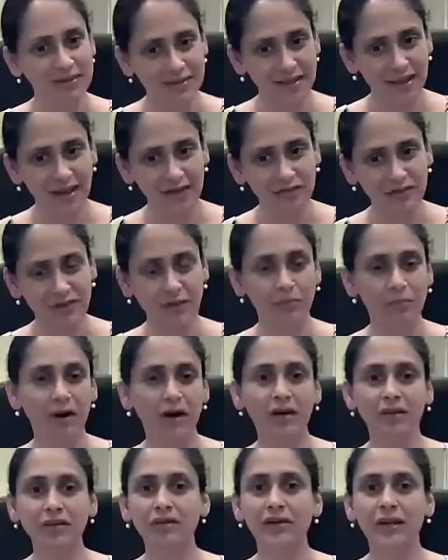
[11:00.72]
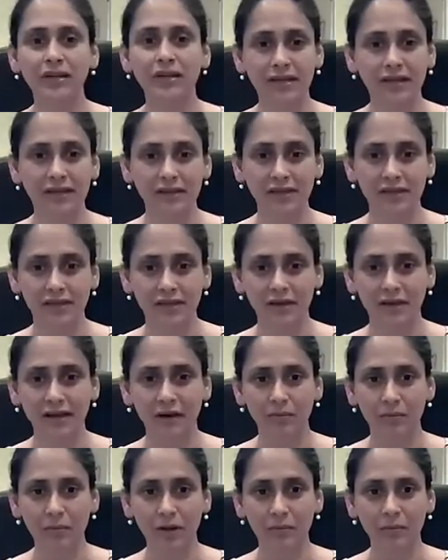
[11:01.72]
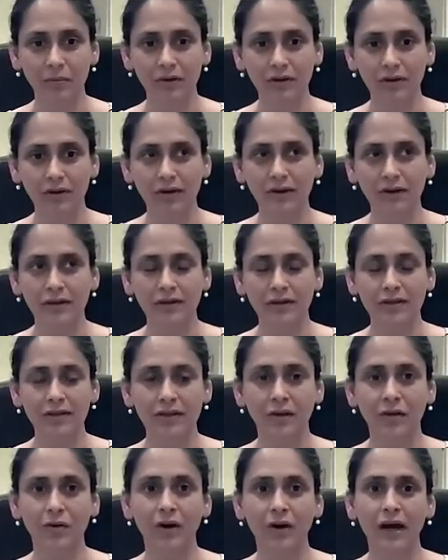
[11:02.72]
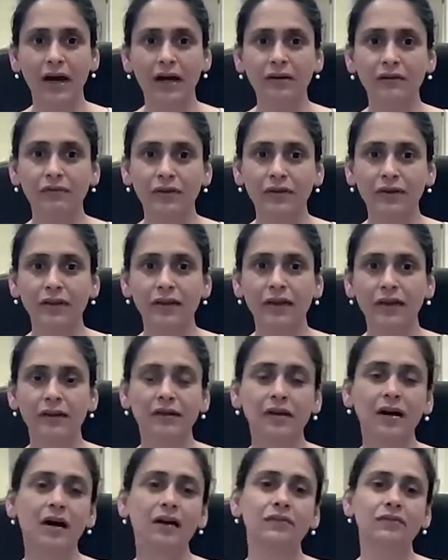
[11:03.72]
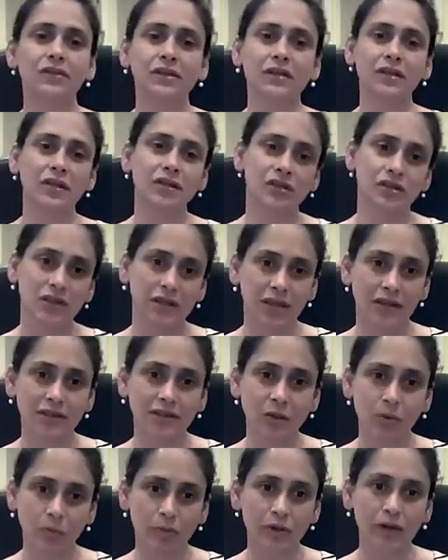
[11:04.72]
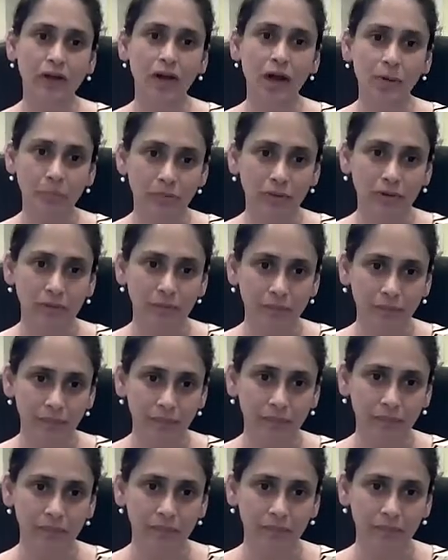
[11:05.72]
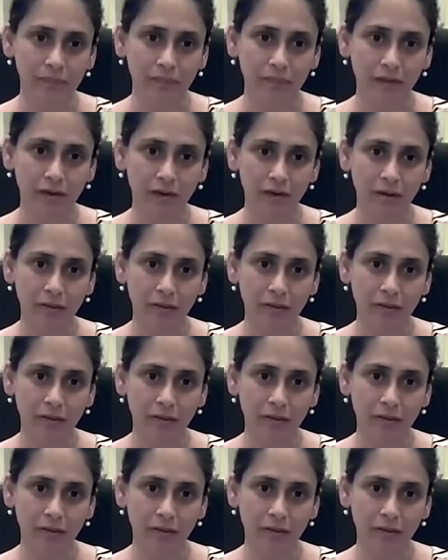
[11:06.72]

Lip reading: have some other identity come up. So I feel like a conversation has opened up, you know.